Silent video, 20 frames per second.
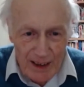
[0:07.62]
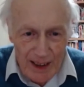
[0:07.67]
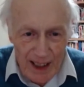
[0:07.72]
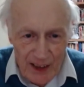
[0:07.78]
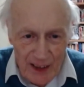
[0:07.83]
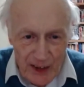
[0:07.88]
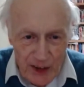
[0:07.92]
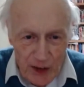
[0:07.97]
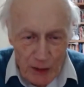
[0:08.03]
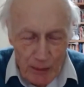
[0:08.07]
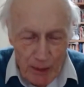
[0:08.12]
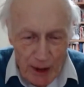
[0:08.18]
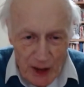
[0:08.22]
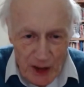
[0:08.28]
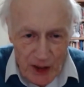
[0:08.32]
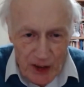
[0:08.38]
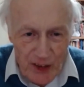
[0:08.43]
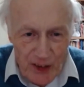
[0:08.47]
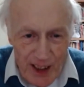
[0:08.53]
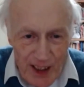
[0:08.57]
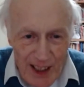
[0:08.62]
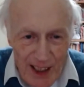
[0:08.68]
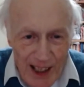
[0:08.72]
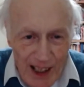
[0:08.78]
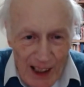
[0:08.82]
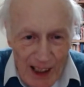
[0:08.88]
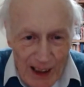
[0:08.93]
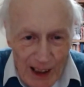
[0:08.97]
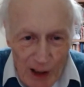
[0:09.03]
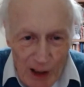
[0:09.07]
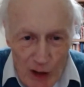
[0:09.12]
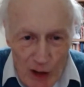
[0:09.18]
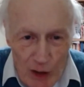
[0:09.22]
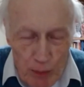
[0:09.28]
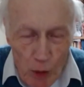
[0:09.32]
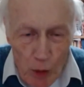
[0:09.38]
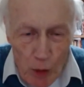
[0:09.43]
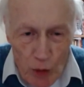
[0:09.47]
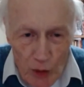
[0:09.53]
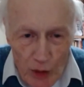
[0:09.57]
as you mentioned, I was
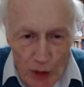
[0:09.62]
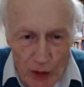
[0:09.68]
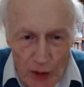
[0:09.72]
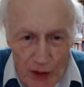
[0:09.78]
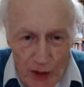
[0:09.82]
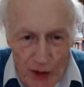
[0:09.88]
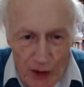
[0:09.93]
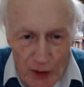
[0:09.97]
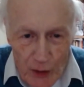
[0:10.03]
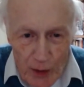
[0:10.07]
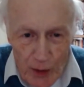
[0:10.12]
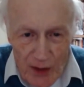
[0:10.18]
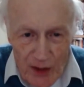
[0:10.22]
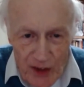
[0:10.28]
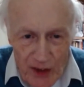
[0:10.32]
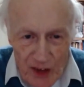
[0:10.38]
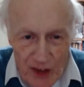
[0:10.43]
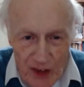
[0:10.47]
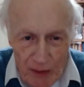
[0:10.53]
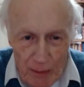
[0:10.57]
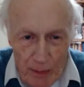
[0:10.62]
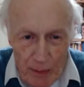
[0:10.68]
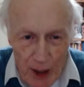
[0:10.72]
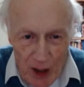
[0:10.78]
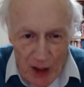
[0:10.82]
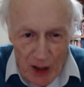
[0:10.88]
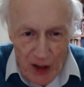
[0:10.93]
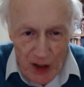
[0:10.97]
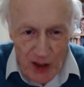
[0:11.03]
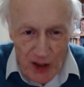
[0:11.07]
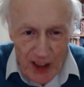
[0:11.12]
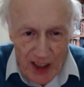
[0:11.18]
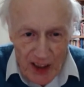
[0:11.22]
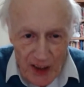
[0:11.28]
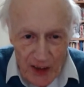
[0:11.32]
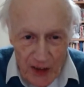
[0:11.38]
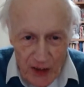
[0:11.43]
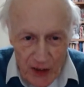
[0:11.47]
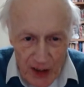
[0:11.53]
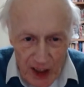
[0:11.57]
born on 26th of March
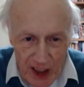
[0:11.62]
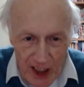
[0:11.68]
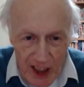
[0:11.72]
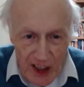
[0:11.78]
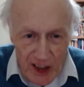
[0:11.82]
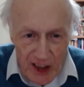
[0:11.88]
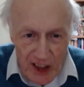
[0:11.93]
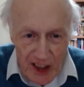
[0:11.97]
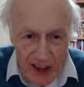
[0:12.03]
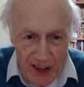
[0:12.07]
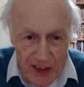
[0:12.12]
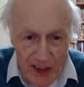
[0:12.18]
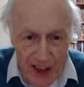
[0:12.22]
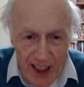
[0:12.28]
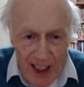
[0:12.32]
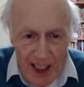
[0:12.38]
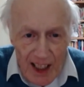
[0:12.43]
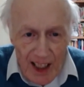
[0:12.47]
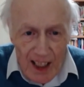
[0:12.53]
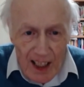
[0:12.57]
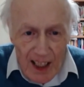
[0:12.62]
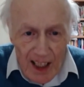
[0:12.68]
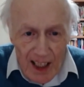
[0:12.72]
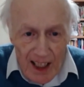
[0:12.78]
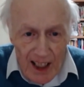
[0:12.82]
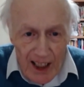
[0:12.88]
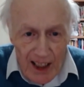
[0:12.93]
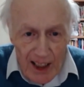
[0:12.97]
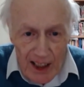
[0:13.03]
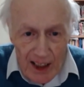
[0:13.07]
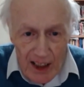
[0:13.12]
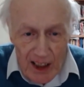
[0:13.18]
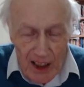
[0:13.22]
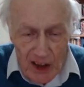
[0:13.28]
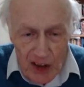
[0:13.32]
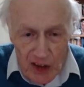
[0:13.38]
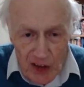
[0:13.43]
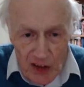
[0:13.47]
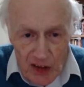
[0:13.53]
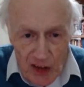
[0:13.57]
1938 in
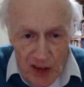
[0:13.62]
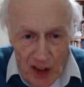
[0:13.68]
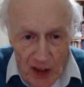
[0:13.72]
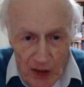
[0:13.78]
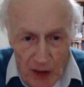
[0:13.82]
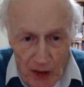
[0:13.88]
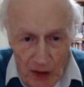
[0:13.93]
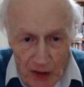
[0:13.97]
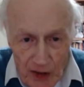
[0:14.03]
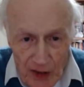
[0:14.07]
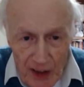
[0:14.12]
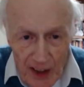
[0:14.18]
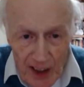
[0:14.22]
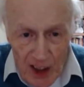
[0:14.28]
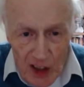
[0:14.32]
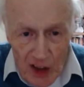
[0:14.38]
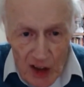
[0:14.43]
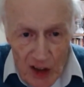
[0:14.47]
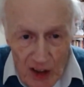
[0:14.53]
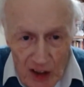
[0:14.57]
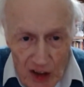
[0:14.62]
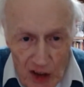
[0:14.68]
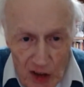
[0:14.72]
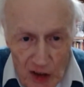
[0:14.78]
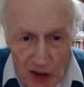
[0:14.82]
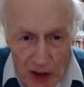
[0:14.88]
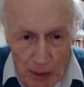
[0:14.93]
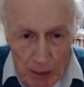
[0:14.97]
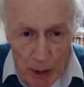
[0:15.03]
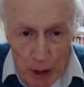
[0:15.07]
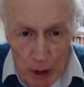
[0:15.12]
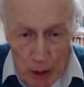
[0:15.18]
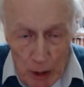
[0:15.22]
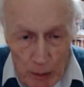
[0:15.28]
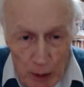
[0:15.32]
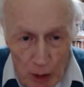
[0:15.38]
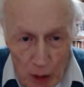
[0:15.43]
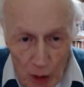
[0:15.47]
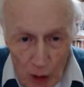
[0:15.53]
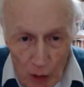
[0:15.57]
a southern
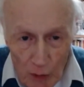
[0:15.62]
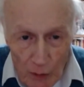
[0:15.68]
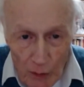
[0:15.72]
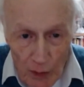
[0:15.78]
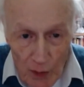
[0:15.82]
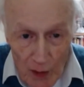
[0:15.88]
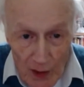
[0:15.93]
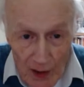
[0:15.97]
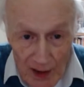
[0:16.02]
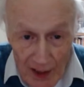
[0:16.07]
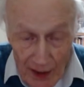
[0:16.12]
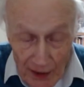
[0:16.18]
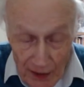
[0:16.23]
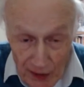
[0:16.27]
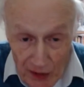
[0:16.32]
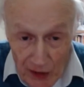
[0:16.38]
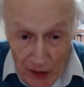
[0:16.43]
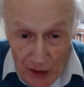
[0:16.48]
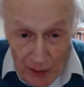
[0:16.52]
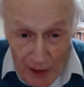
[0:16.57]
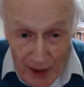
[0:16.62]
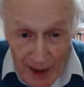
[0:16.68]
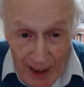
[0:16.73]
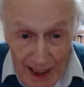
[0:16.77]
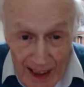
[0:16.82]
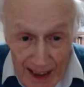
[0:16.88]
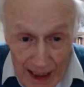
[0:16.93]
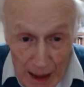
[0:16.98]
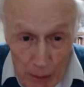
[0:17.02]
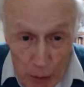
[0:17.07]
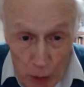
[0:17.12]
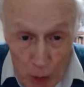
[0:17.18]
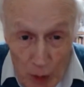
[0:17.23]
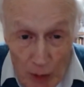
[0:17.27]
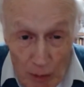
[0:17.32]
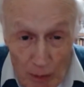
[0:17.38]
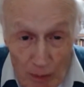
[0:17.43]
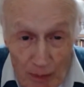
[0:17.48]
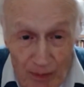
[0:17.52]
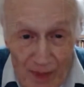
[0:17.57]
suburb of London, Camberwell.